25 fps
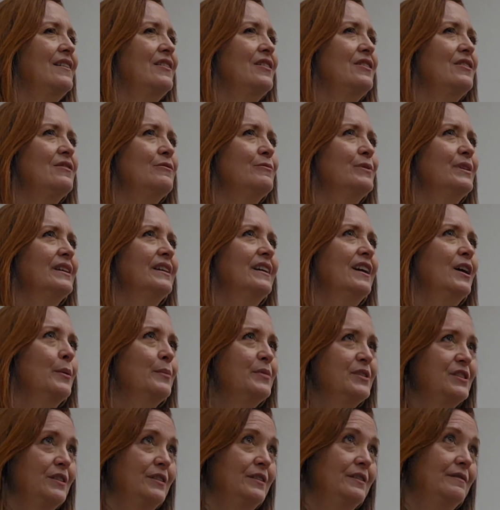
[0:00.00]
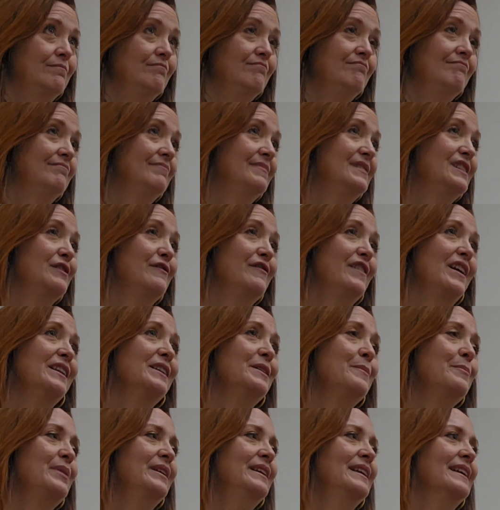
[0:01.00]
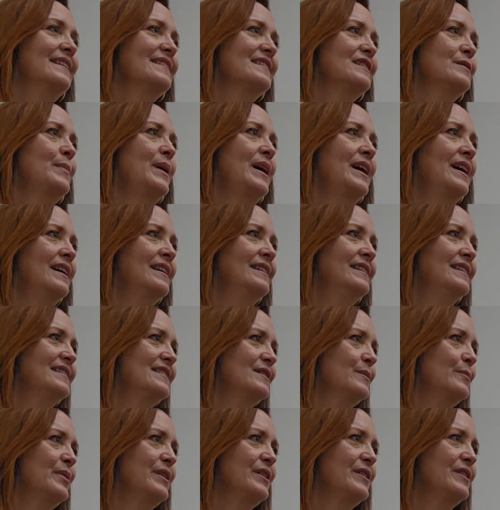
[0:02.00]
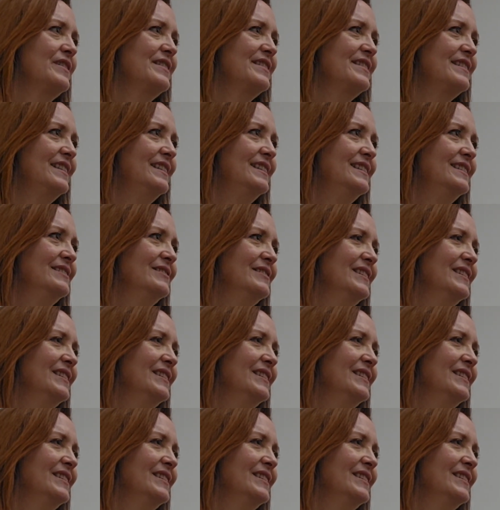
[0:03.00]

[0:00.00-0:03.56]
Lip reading: all really helps you develop and expand as a person.